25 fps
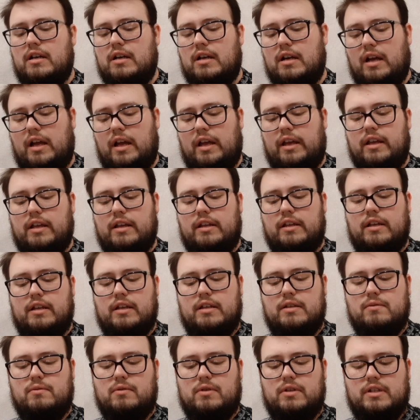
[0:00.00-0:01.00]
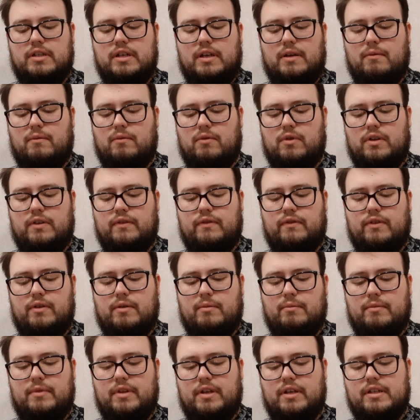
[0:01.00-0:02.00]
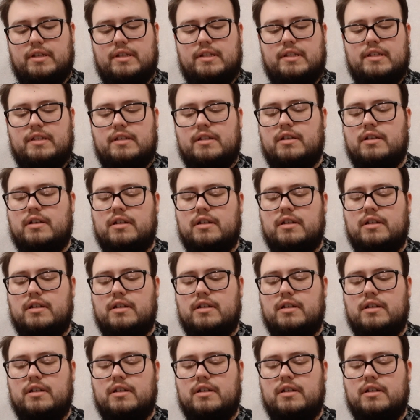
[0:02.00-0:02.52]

I can get what I want from this.